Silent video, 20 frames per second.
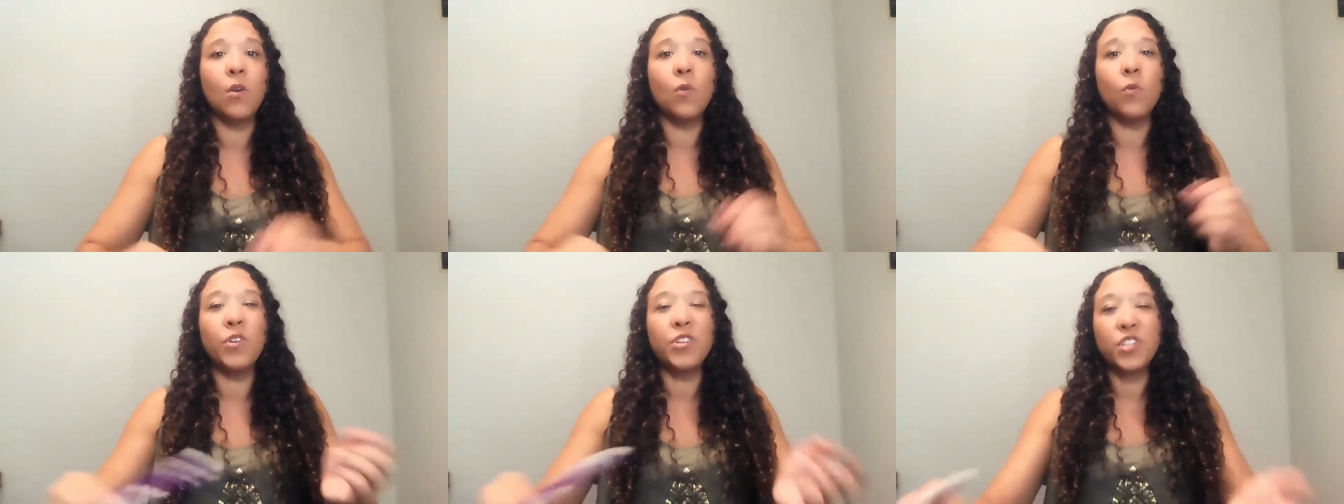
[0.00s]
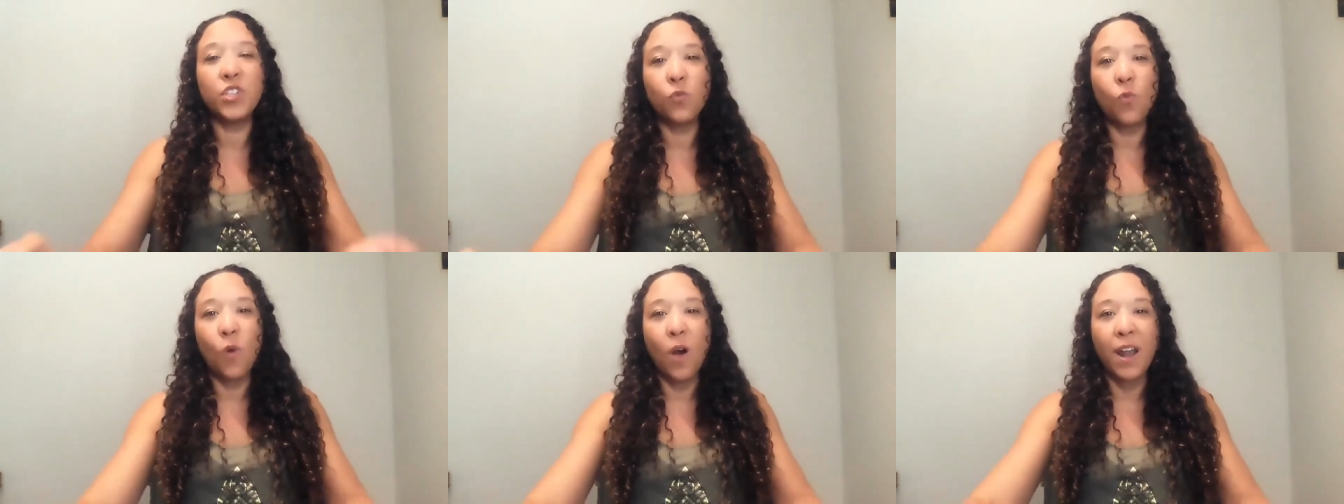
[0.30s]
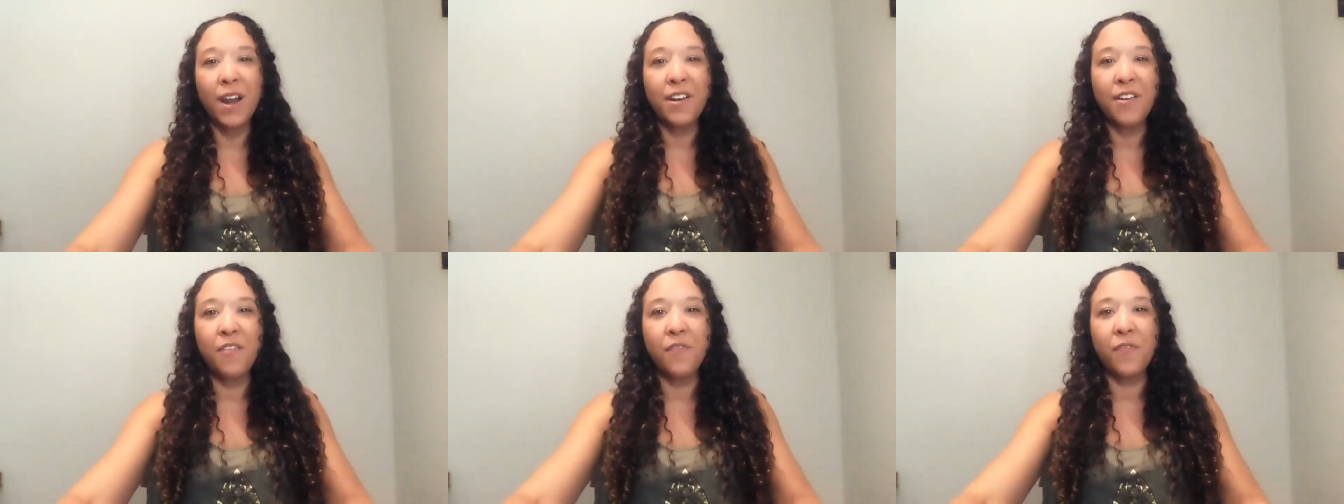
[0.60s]
What you
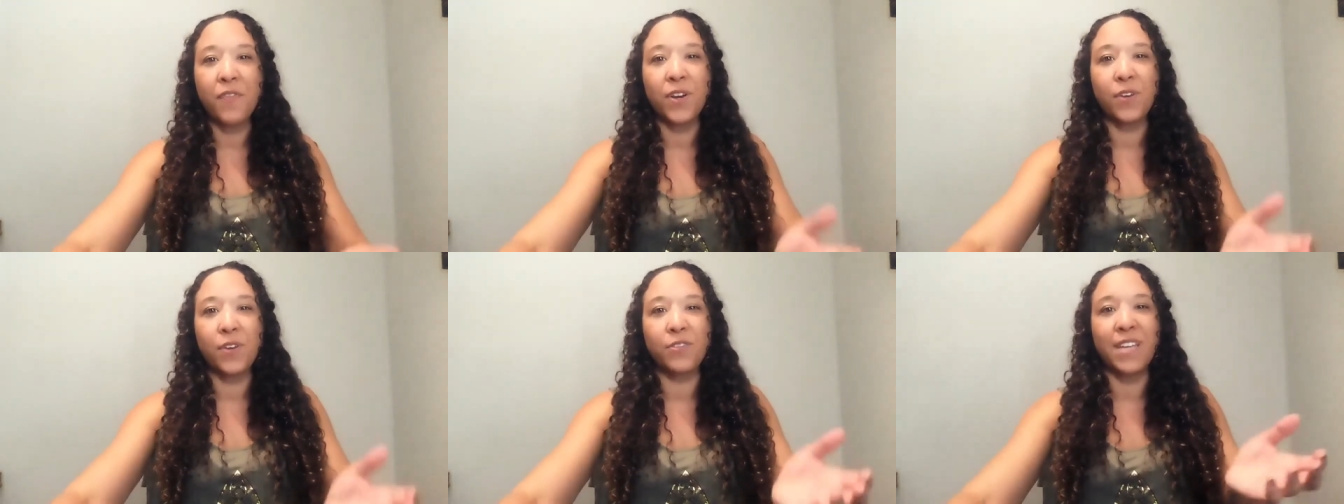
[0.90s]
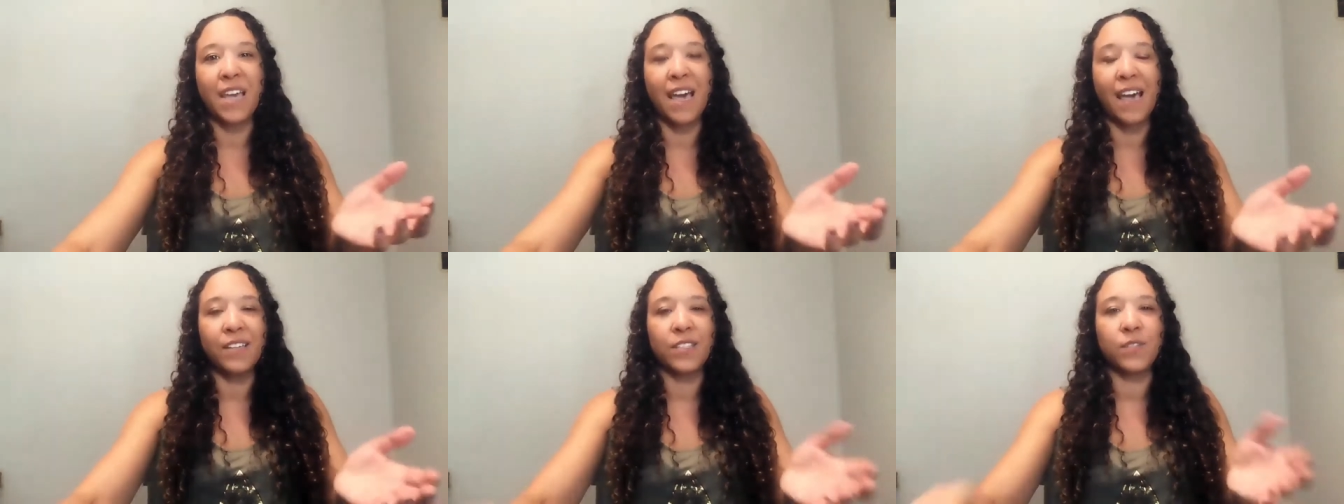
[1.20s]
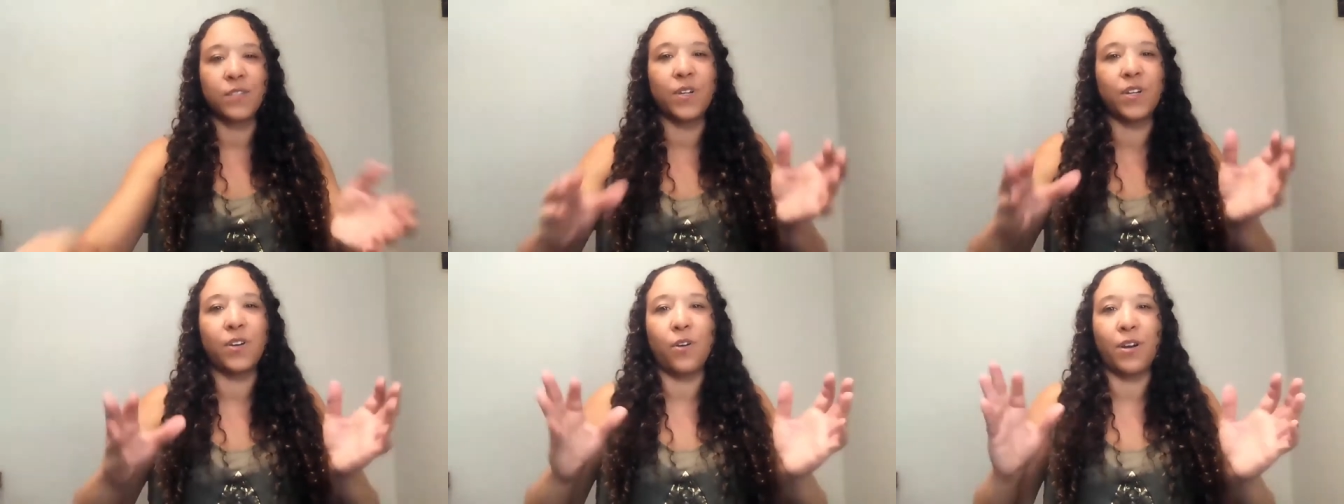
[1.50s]
want to know for your
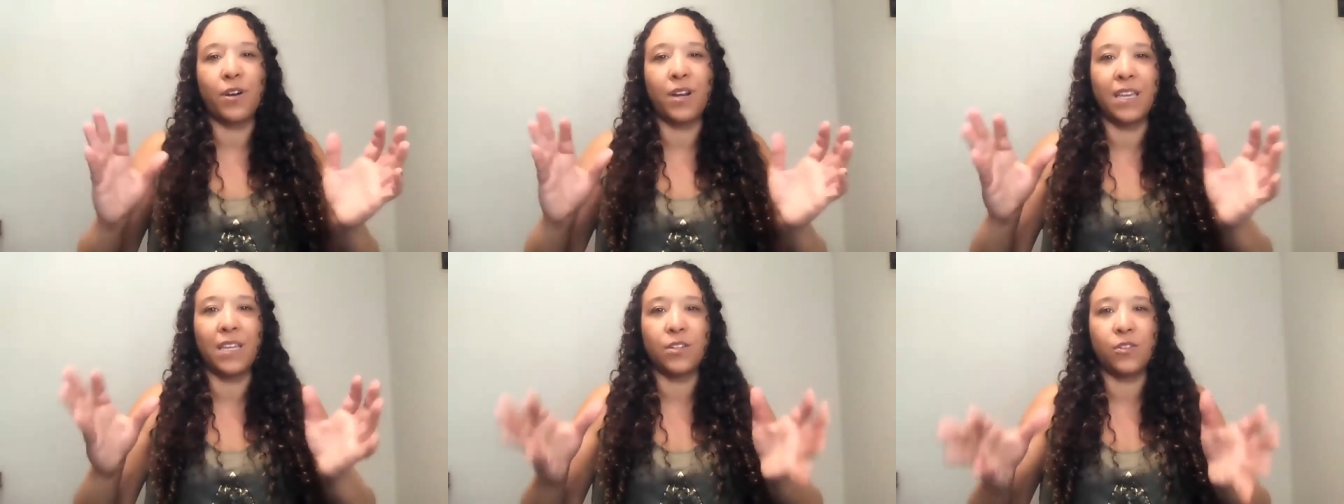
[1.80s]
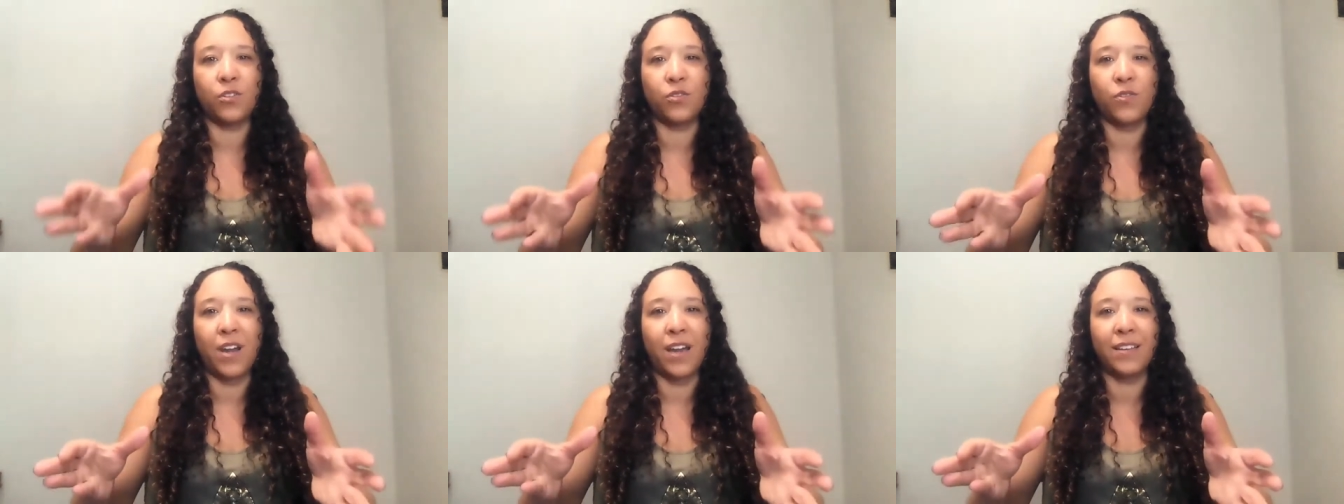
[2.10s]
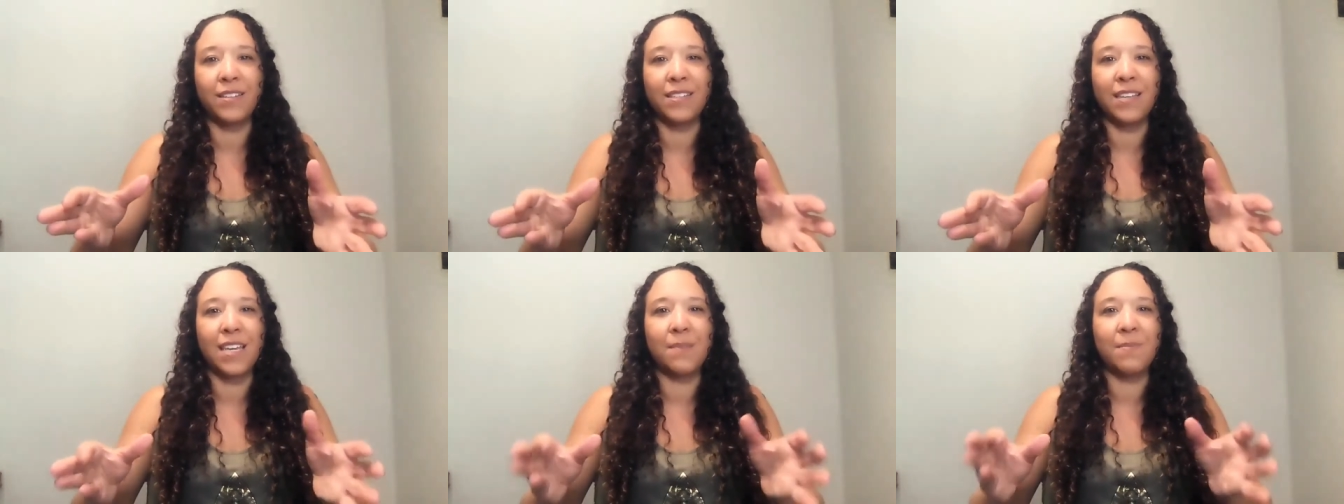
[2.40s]
test regarding
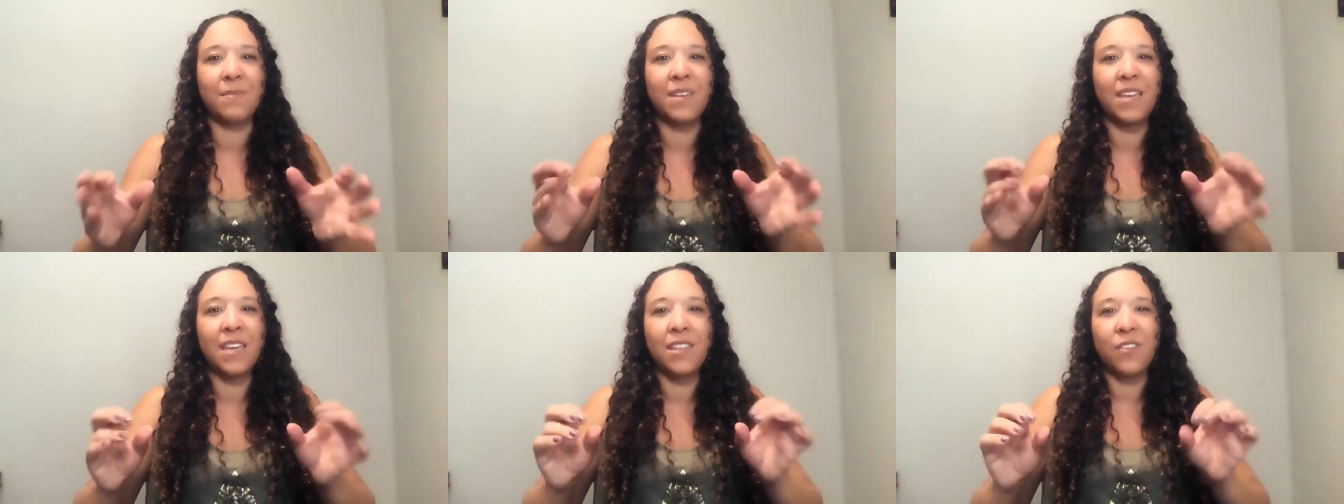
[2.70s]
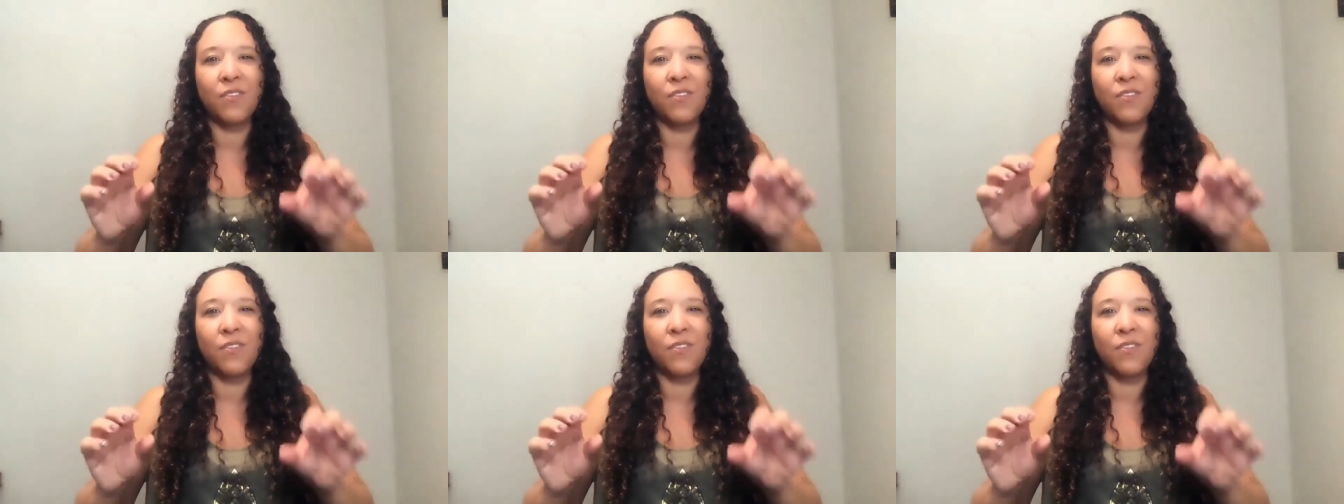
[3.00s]
inter-trial time, they're